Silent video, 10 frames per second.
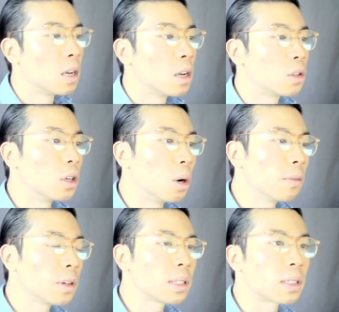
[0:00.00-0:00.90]
So
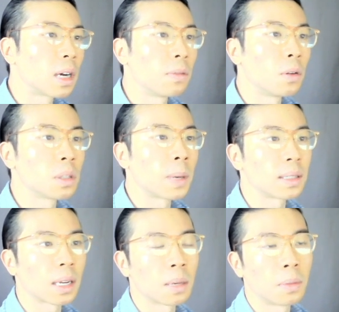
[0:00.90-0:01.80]
hopefully this is helpful. It's my
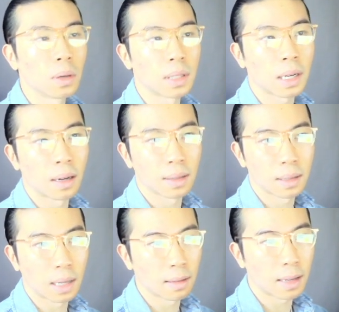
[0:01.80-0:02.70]
second posting on
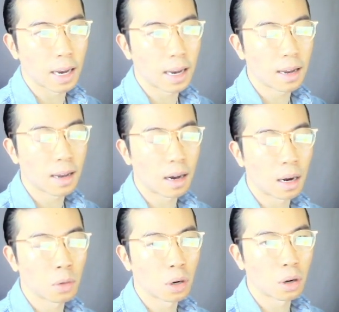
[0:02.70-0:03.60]
Sunday.
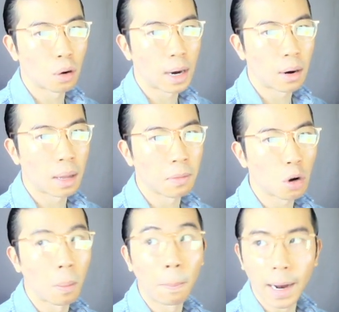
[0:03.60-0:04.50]
I'm going to go out and
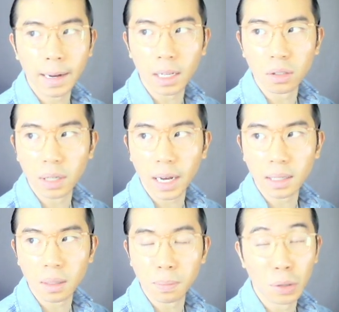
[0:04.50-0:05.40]
go biking
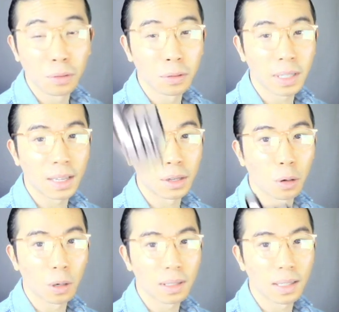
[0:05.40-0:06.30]
today. It's a beautiful day in New
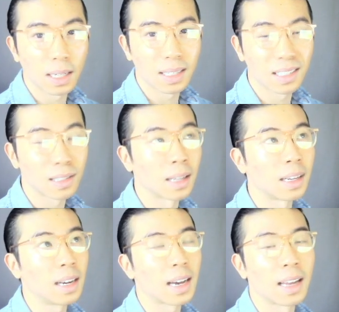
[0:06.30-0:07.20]
York City. It's
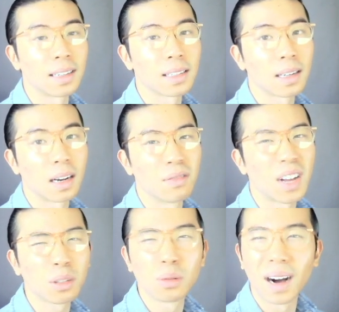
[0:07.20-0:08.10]
sunny and it's
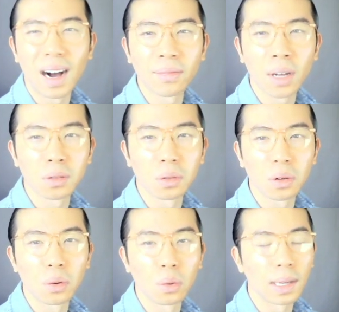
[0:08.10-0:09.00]
not too hot, not too
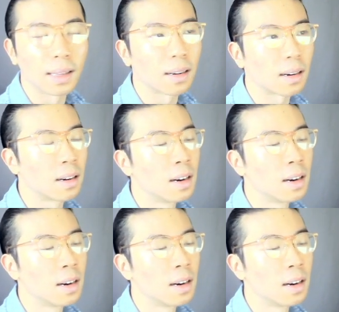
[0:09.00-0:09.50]
cool either.